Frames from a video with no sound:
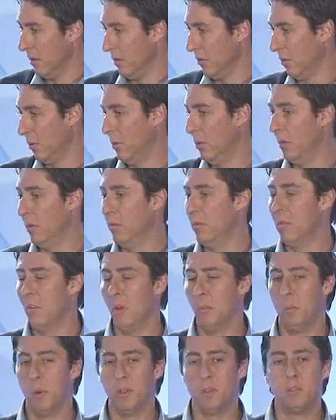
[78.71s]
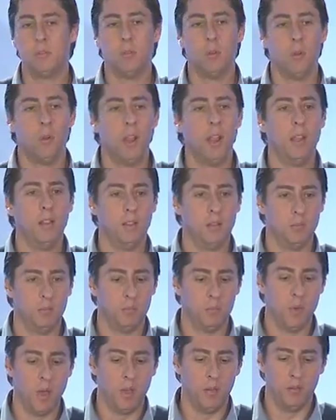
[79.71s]
through a bunch of array
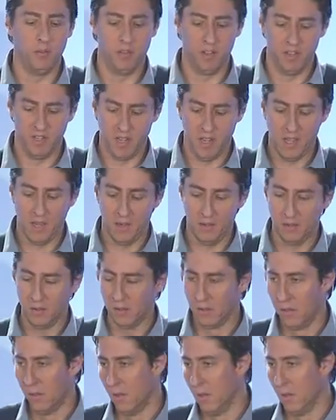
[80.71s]
of antennas.